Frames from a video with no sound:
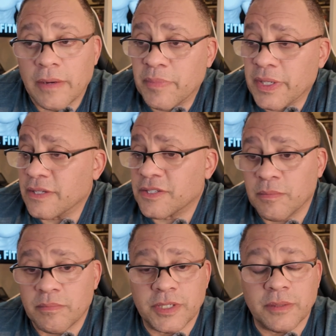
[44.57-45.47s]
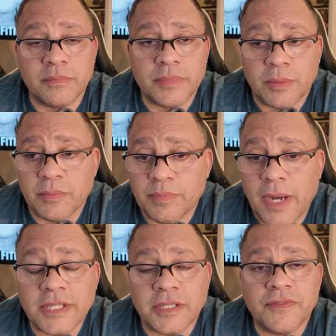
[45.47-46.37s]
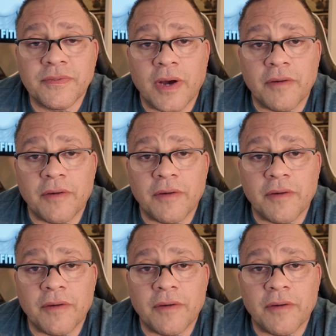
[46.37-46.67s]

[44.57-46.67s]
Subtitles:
I've been getting some positive